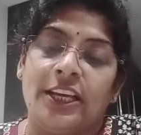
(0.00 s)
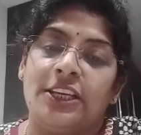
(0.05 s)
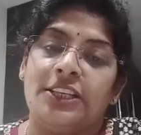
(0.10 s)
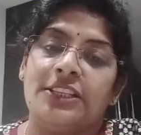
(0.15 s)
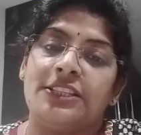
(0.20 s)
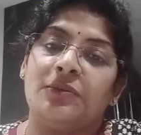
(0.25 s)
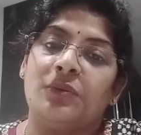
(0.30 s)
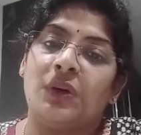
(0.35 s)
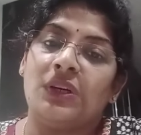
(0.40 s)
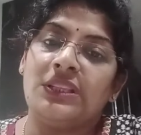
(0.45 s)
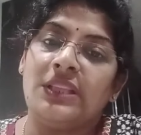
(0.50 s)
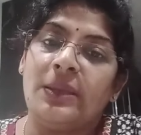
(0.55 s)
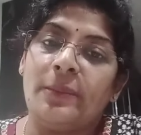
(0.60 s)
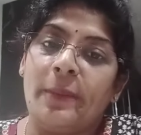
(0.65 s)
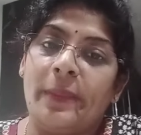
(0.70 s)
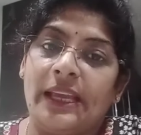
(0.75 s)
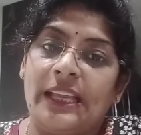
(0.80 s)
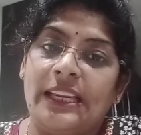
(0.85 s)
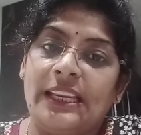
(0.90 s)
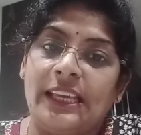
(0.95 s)
So what they
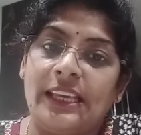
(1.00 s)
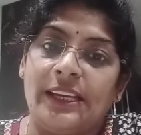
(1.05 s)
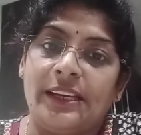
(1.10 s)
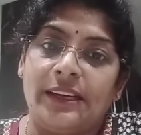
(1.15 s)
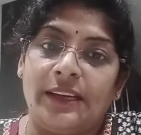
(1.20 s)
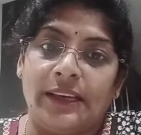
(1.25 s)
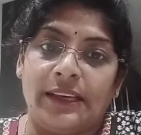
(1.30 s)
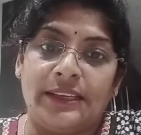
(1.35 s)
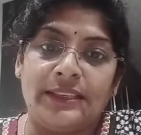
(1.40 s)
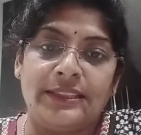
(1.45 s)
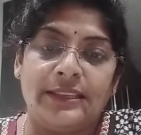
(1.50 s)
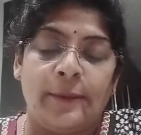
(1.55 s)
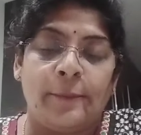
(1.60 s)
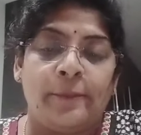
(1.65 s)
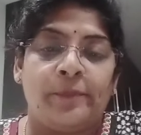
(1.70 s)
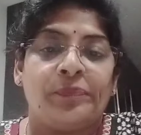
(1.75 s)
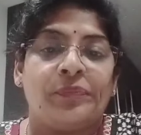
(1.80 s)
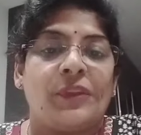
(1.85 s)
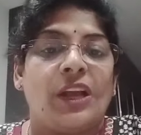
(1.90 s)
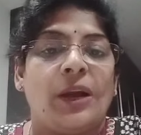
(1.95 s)
mean here is
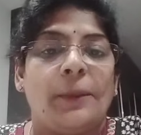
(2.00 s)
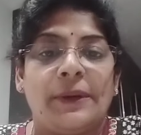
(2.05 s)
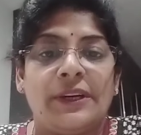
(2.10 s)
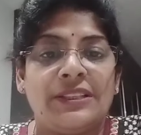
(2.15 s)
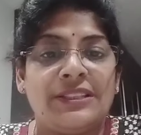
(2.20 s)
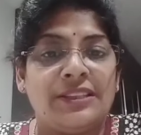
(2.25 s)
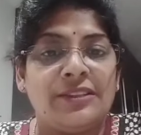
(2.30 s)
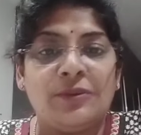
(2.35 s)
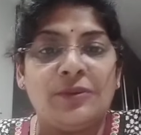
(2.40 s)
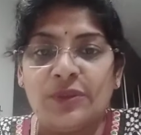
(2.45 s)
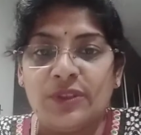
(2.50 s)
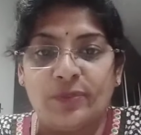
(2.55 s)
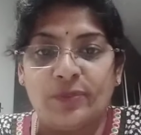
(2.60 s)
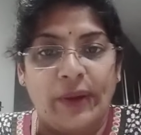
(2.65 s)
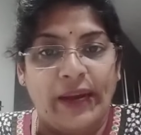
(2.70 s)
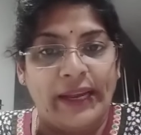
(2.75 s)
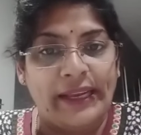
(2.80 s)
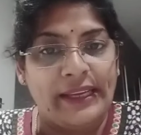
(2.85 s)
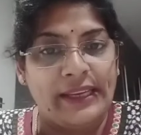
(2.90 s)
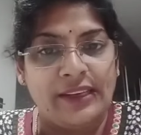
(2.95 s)
a person who is
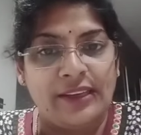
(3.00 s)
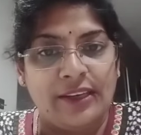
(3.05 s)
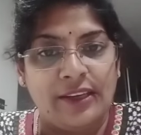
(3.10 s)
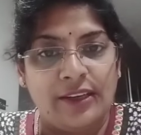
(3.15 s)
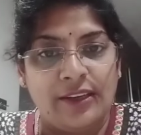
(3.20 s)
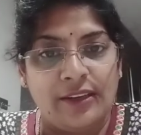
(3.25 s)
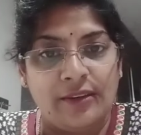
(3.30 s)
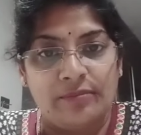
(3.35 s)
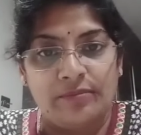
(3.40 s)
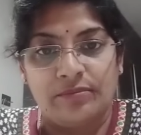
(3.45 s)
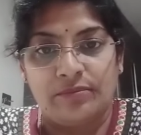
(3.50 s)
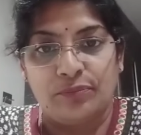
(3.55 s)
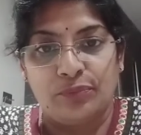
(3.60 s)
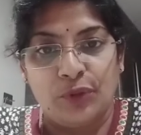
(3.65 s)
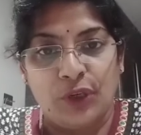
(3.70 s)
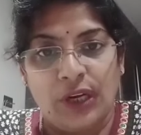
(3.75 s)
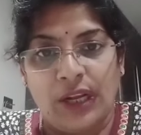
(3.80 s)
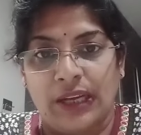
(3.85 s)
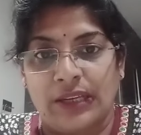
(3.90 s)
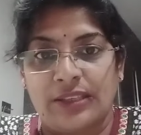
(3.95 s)
buying a
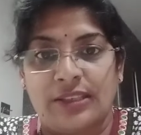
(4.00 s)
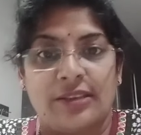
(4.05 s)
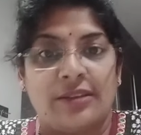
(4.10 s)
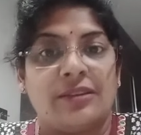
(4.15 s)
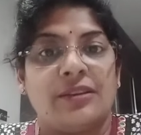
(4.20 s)
product,